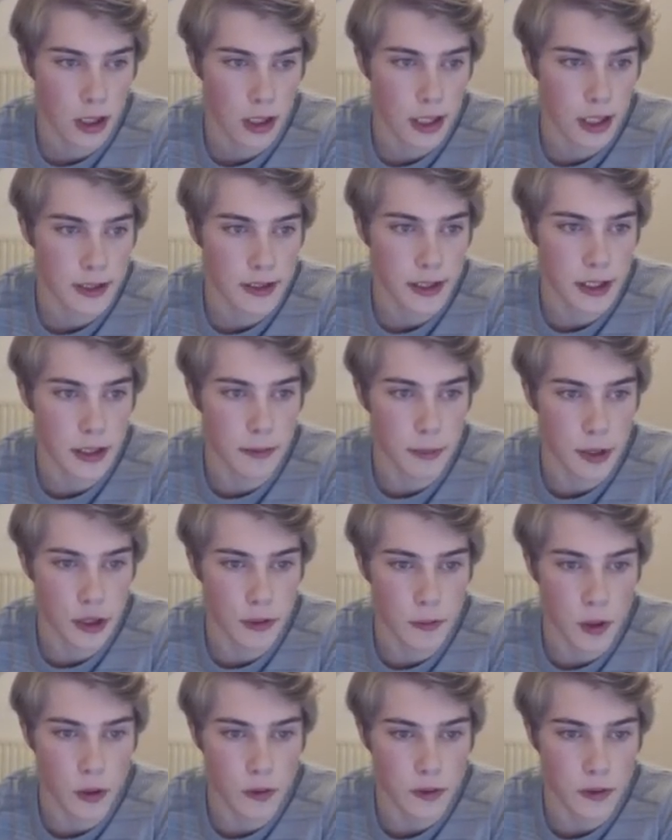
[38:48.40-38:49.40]
Let's say the
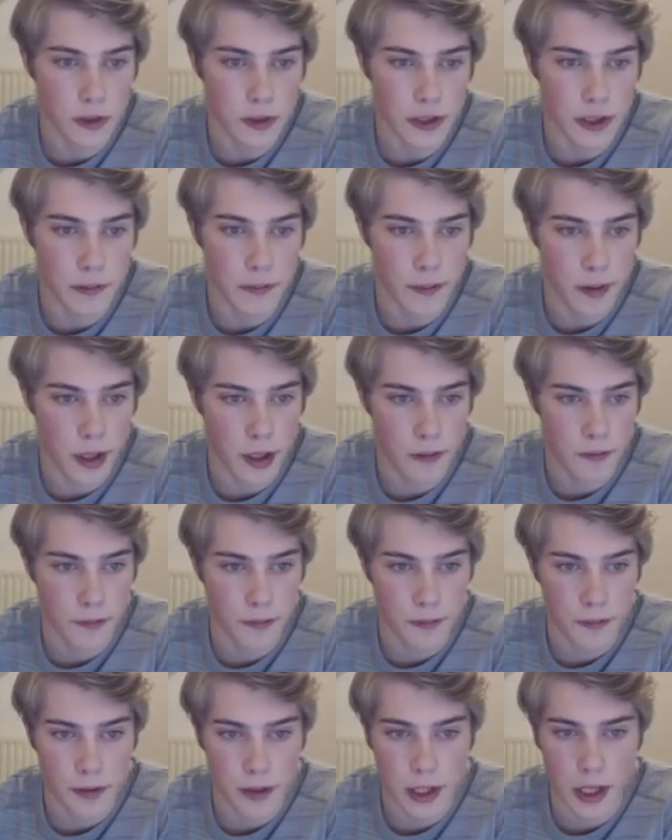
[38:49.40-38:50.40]
bishop goes to c5,
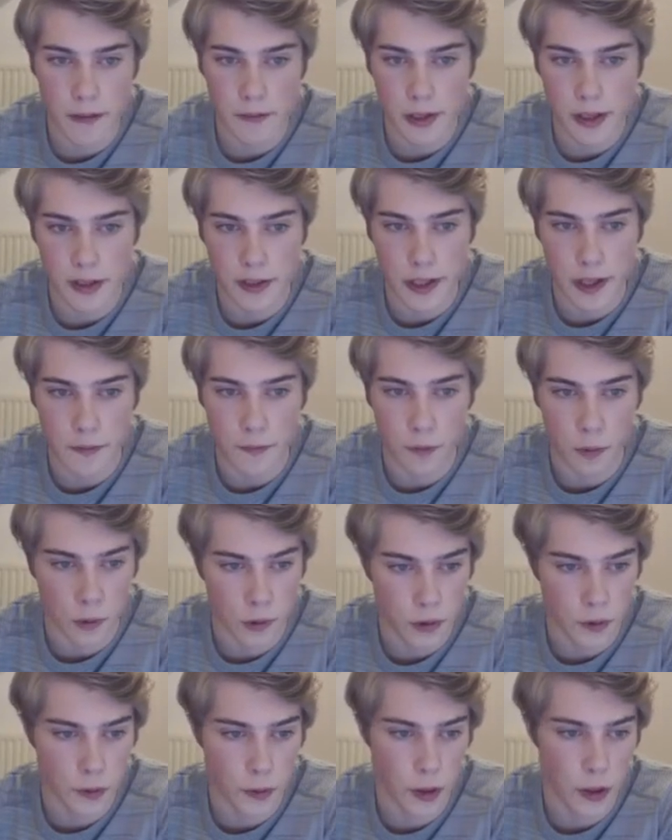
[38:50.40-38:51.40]
you have this f4
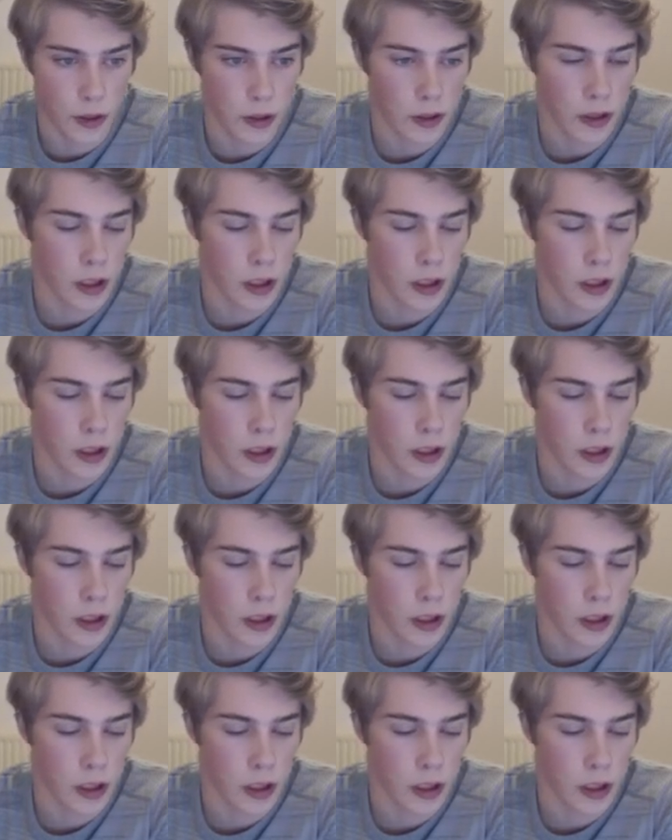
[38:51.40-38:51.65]
square.